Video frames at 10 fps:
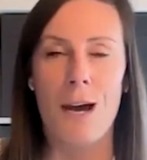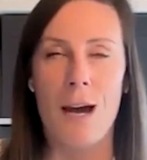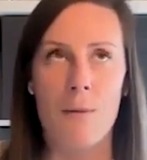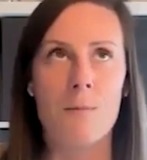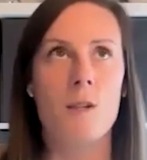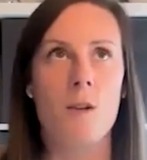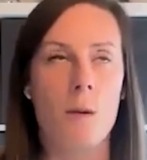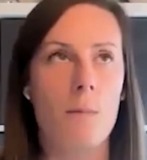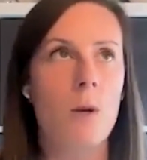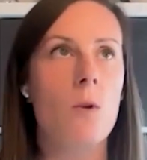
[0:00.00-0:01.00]
that
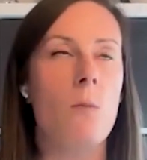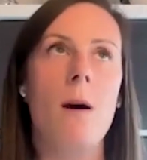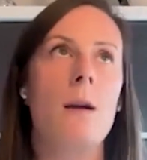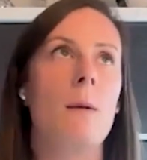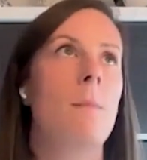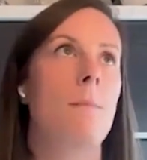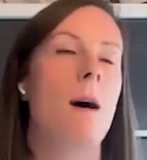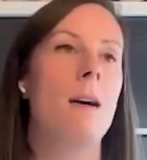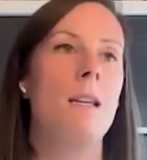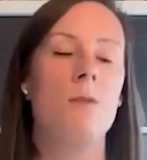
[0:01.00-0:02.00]
absolutely blew my
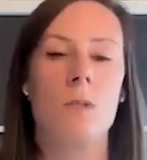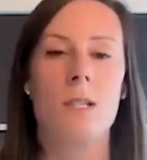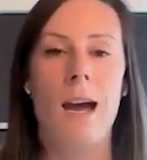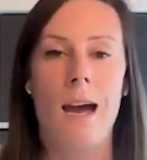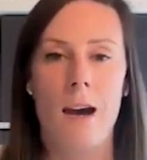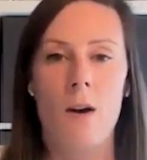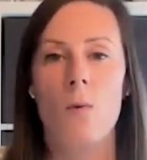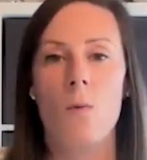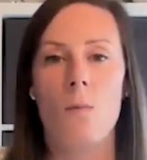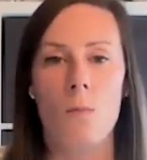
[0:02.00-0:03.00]
mind was how